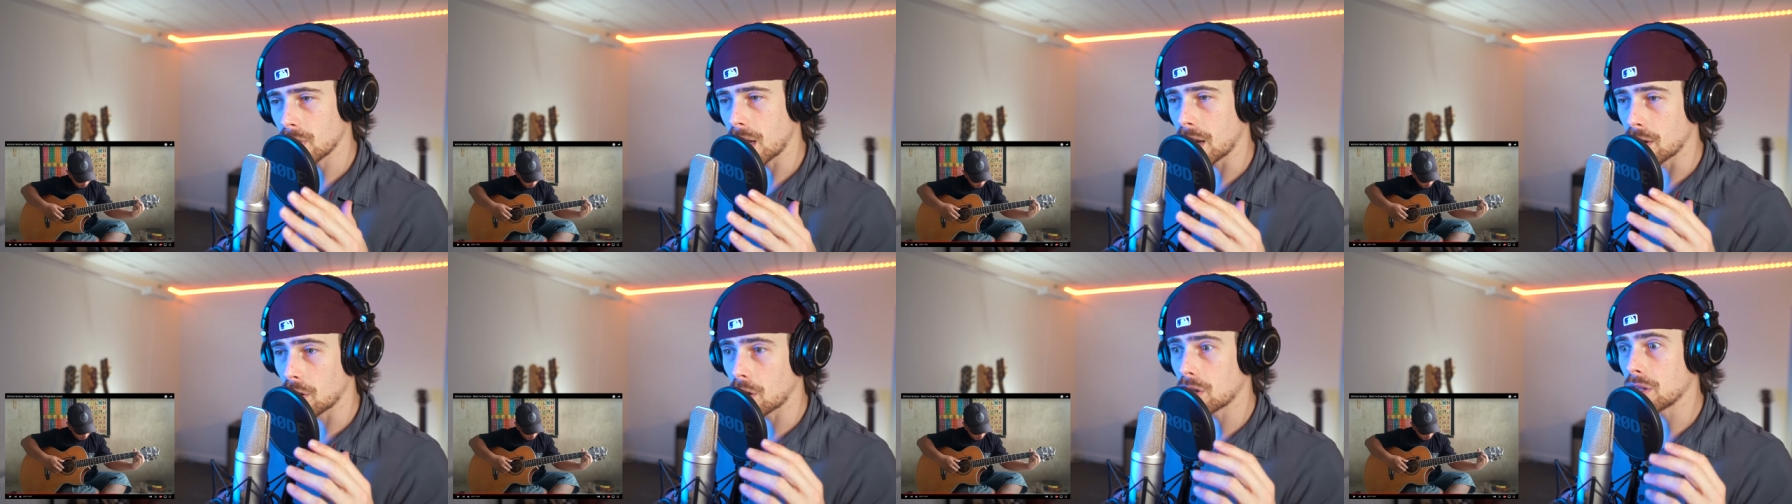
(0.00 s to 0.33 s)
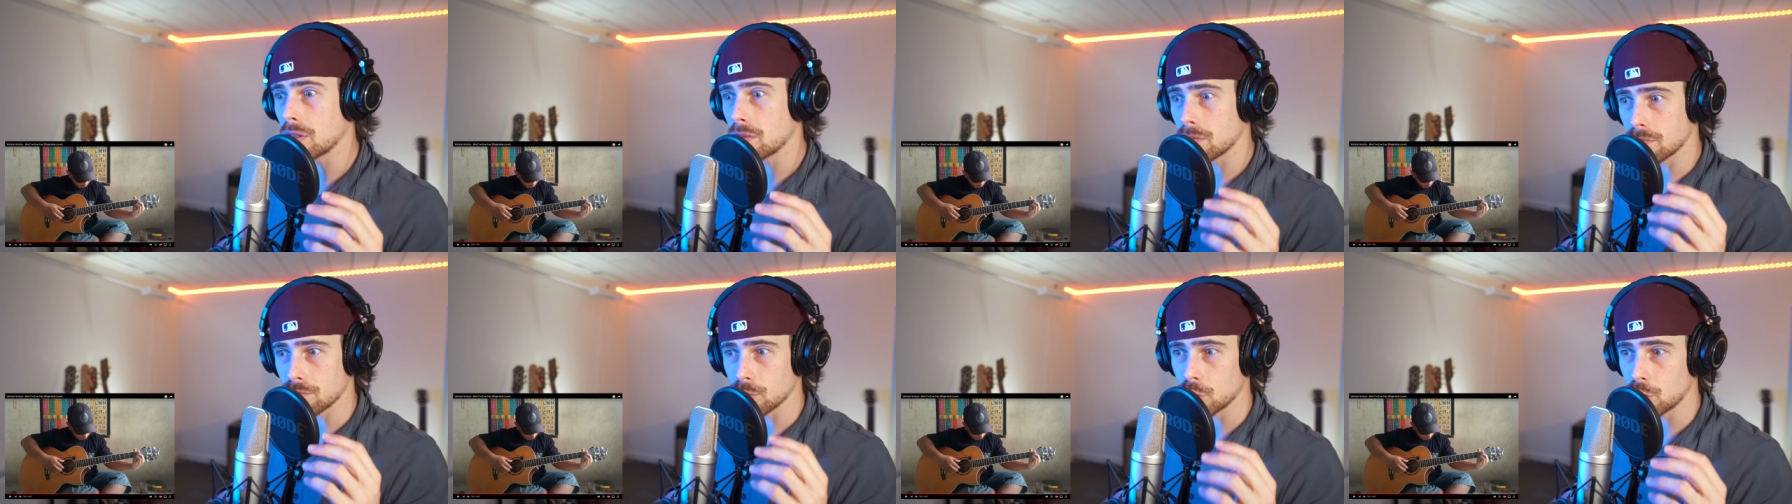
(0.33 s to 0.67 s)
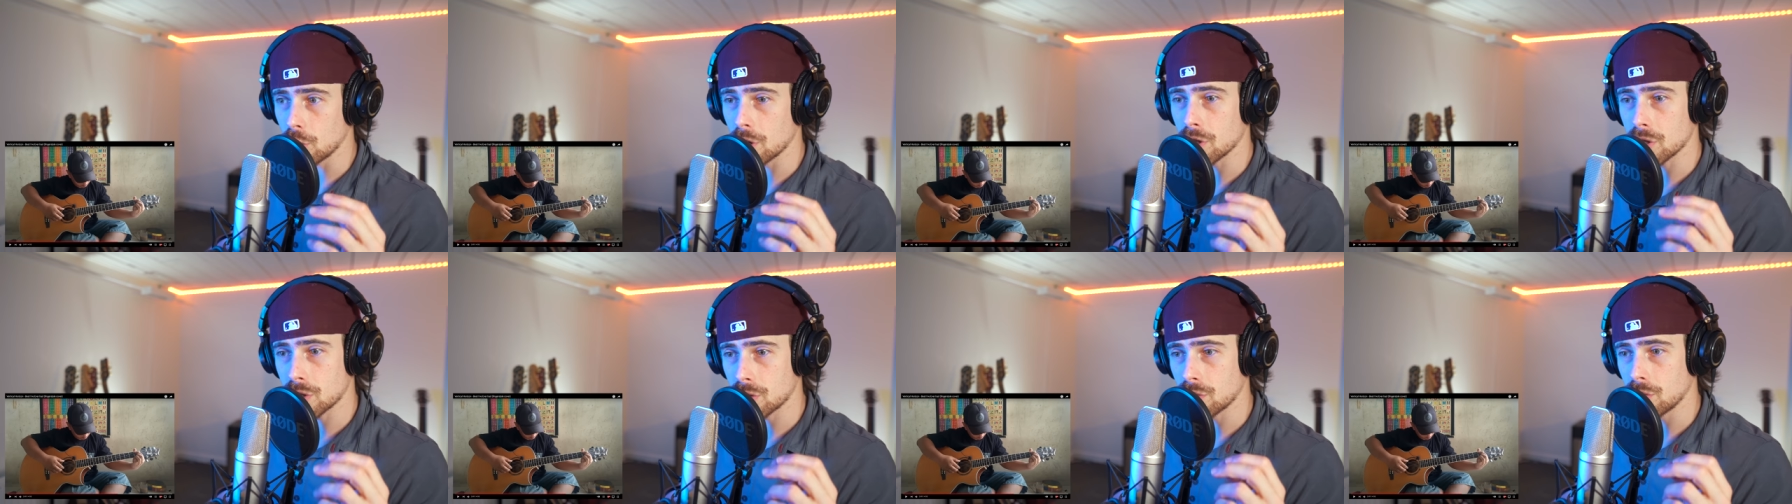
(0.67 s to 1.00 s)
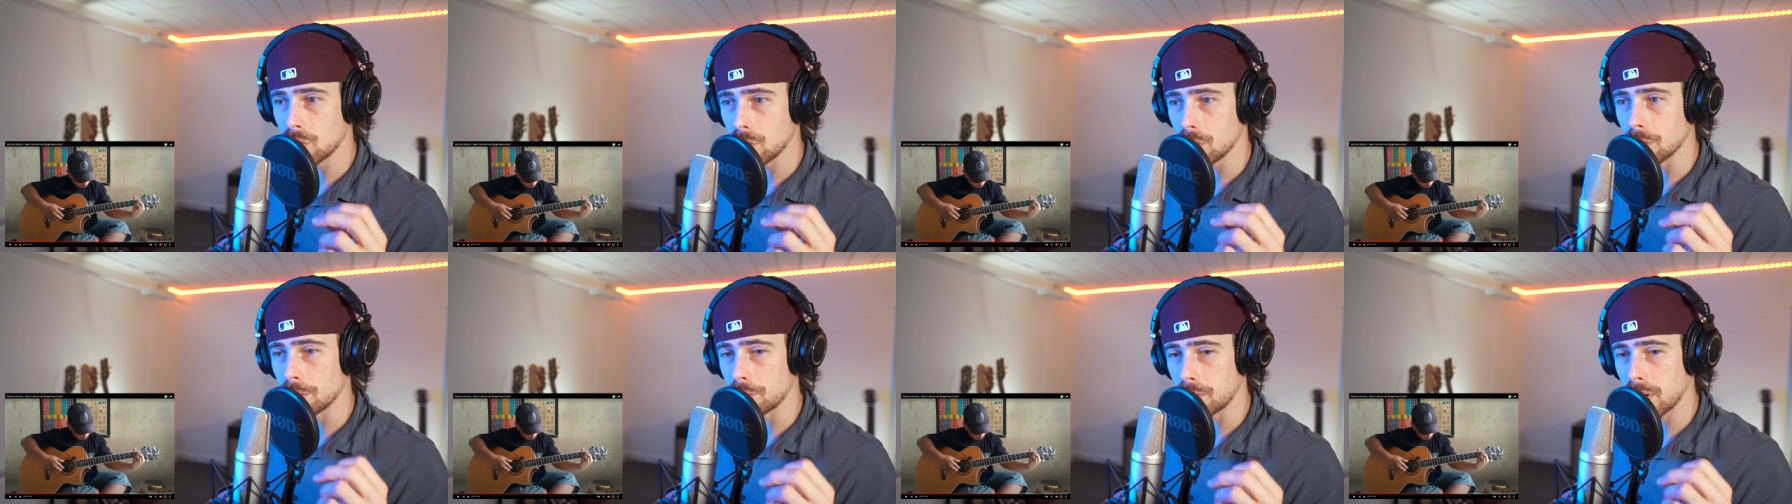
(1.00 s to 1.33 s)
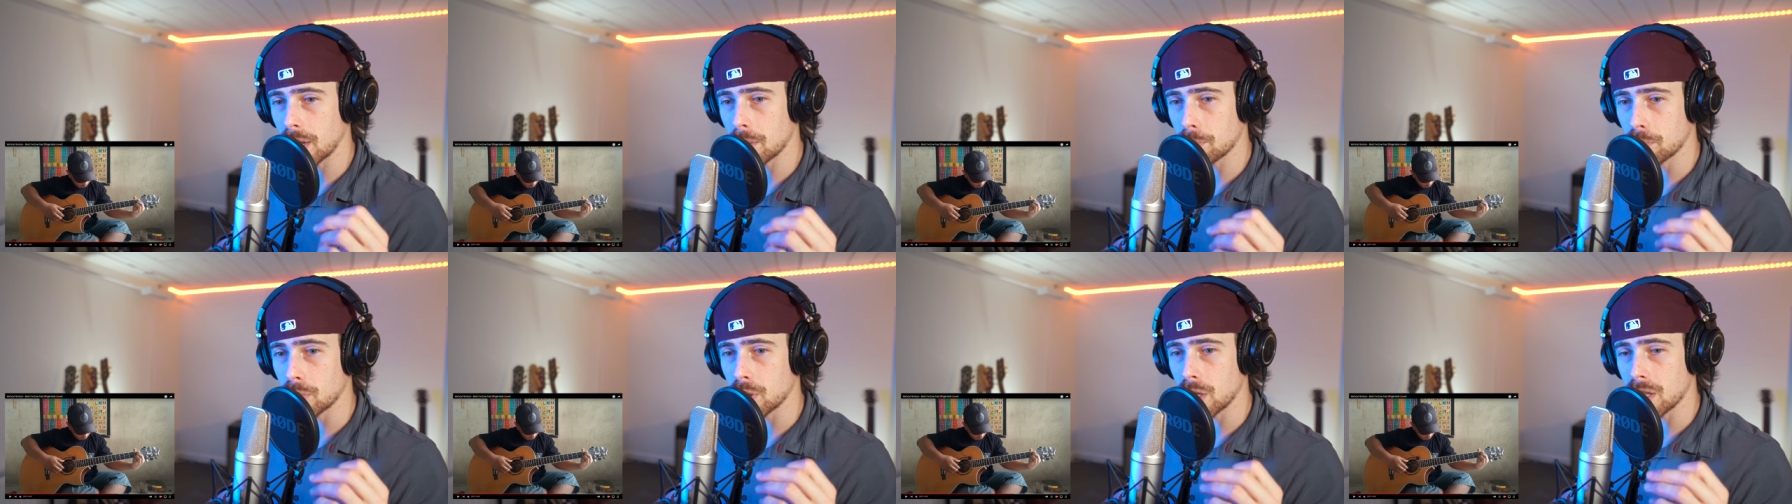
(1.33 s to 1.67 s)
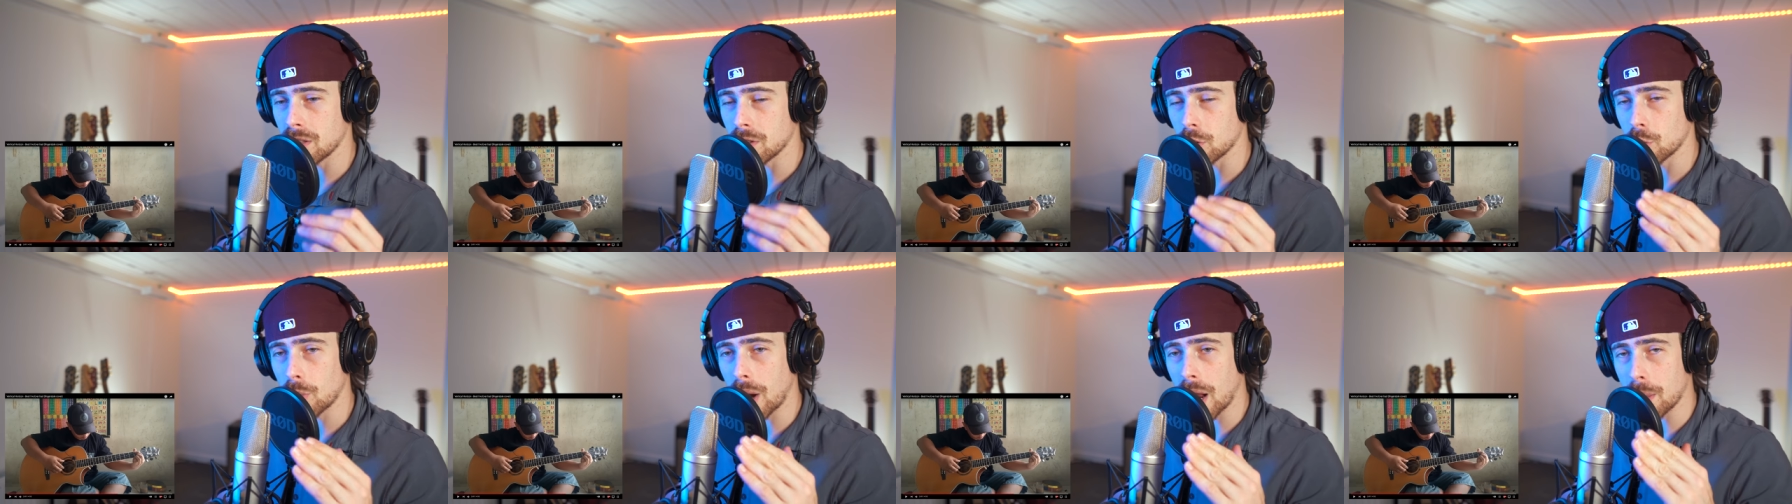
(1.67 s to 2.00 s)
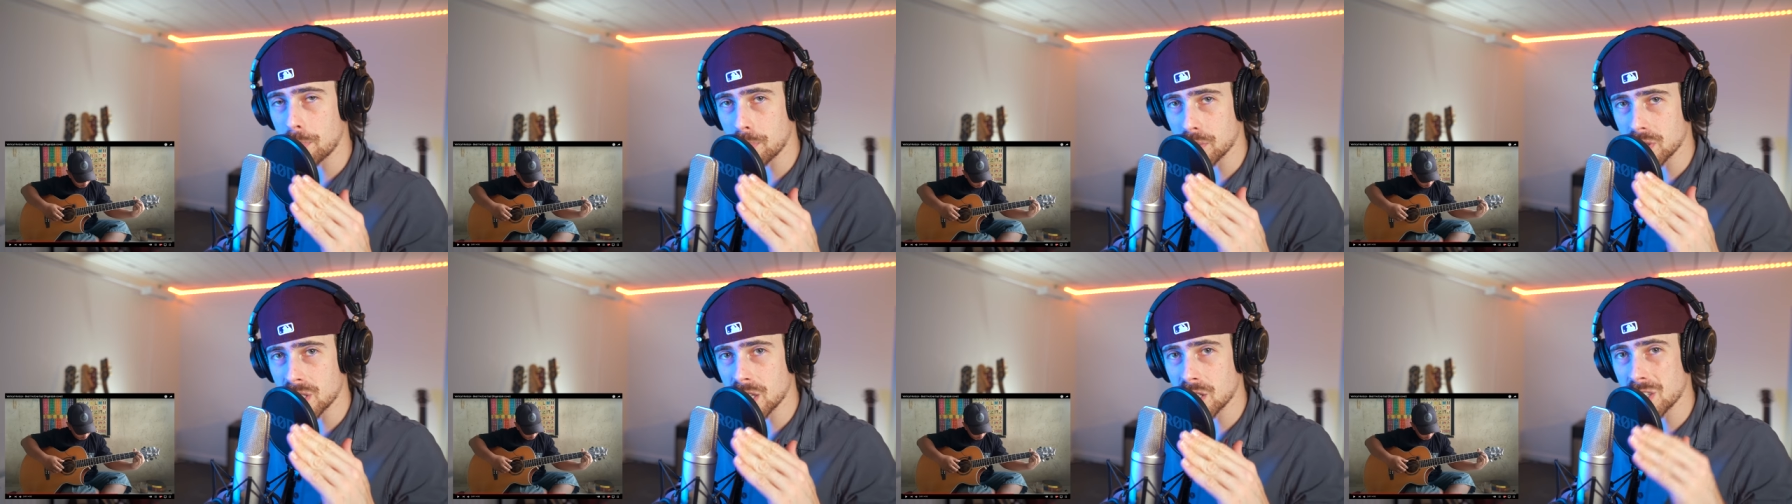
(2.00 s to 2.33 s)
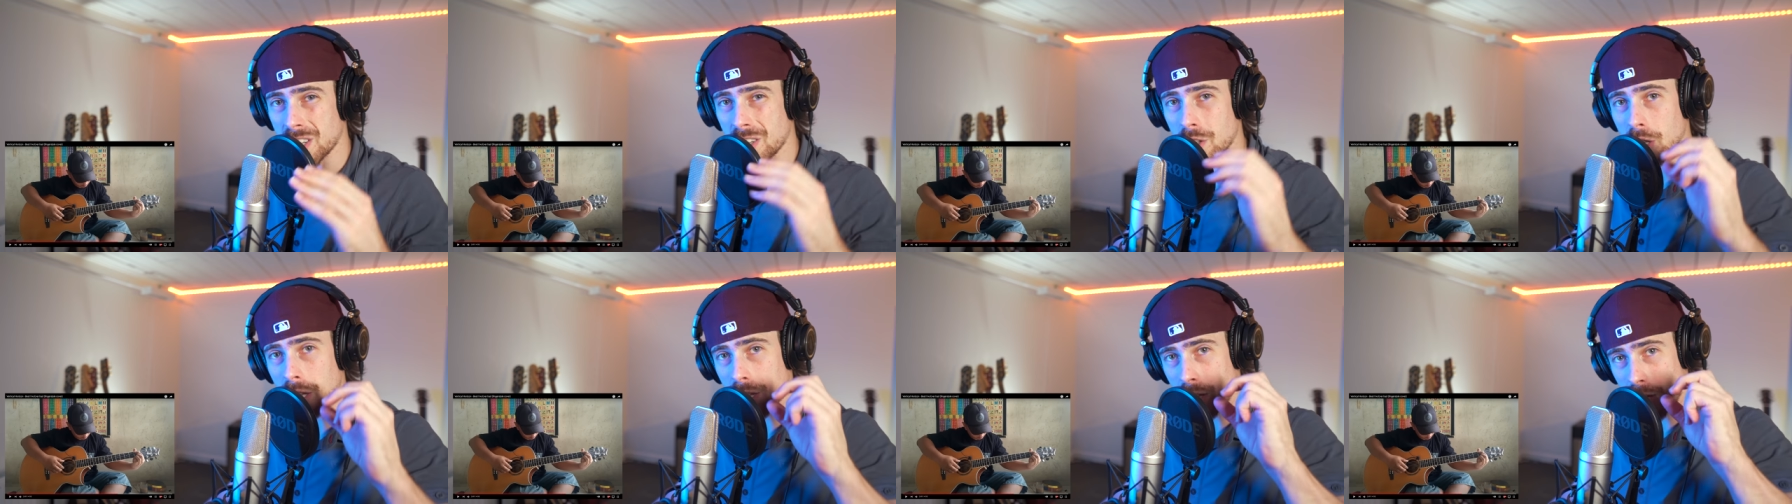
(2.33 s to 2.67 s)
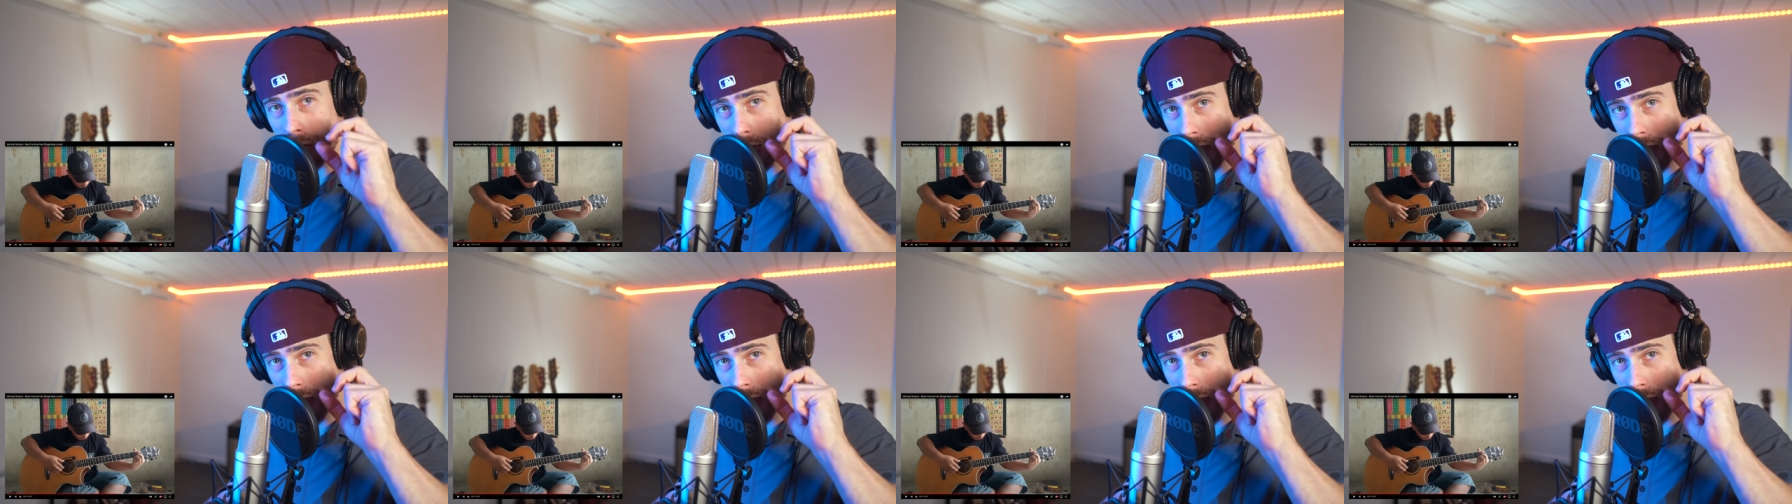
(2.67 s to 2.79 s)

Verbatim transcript: and not just to the fret but in the right position